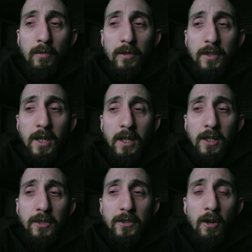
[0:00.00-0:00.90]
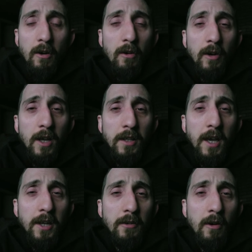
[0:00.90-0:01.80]
It's kind of like a dog, how they
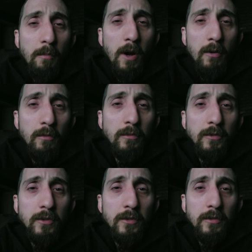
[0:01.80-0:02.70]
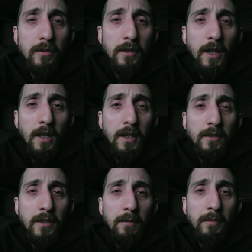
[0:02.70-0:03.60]
had their bones. Kind of like
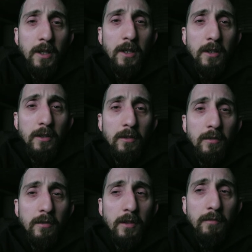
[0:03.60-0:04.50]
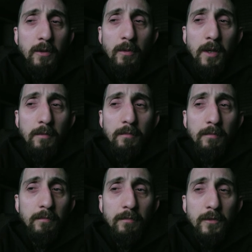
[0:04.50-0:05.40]
the same thing. If you ain't
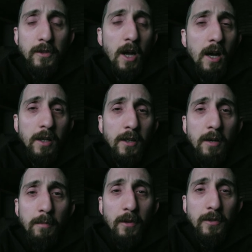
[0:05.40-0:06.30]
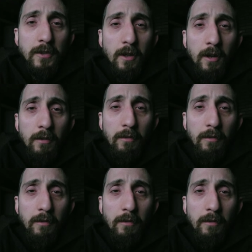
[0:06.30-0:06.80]
stocking up on stuff